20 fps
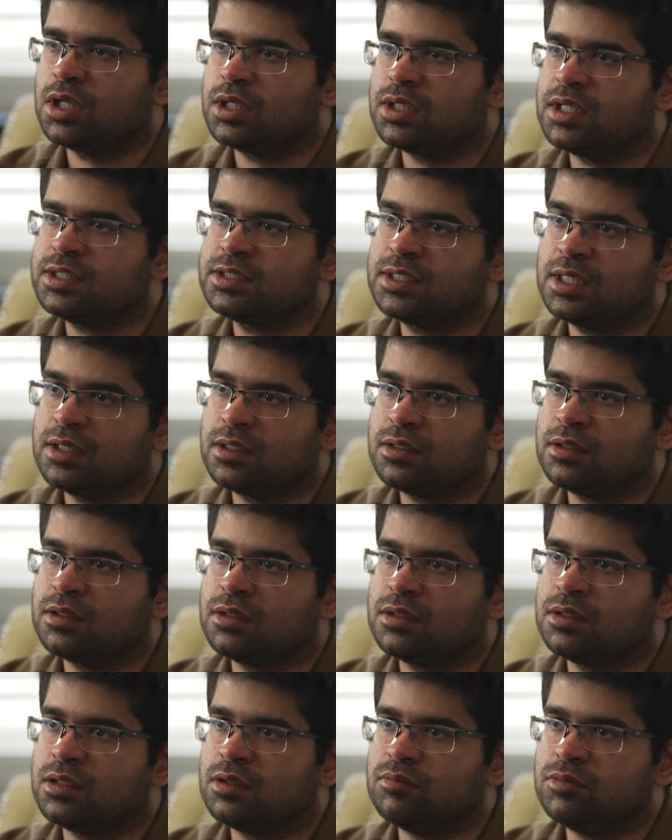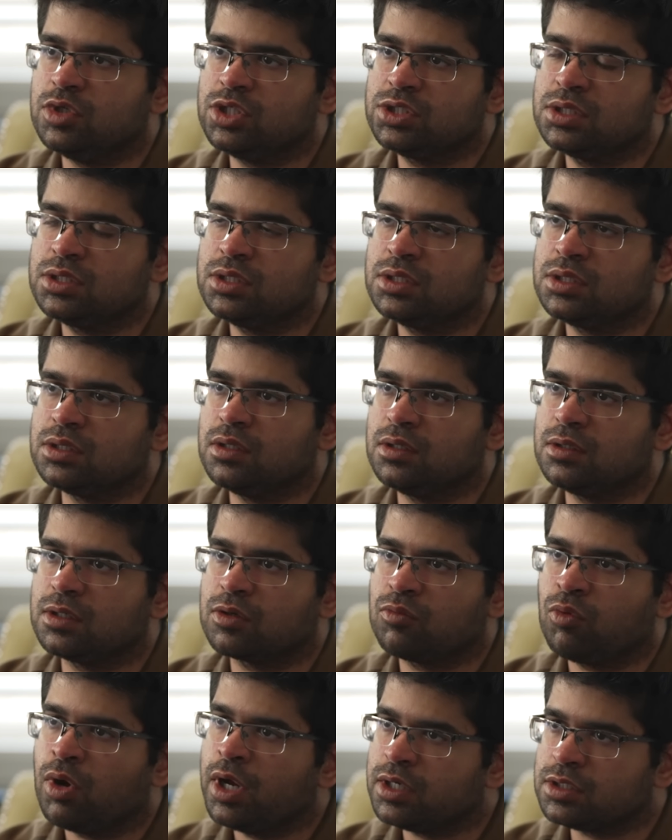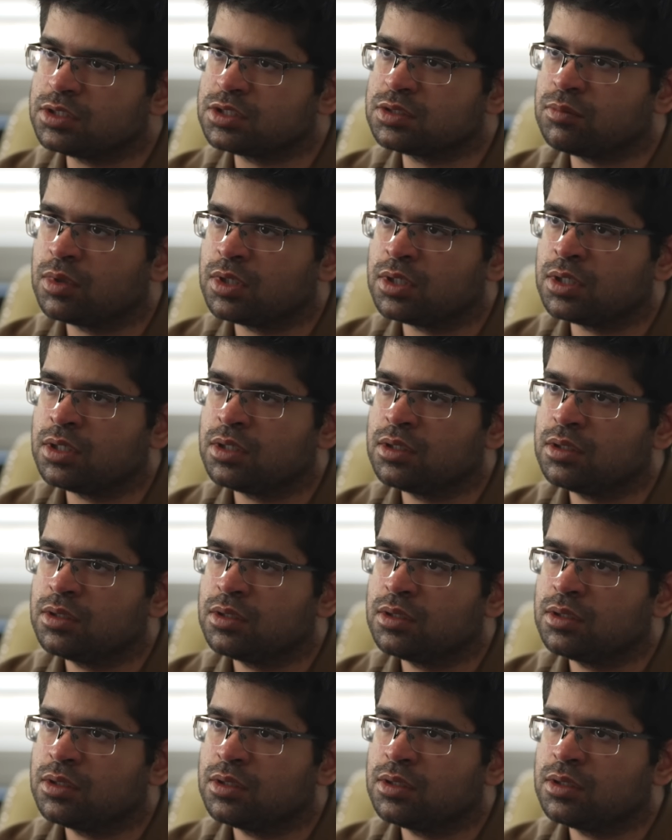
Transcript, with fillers: That said, the mission requires money.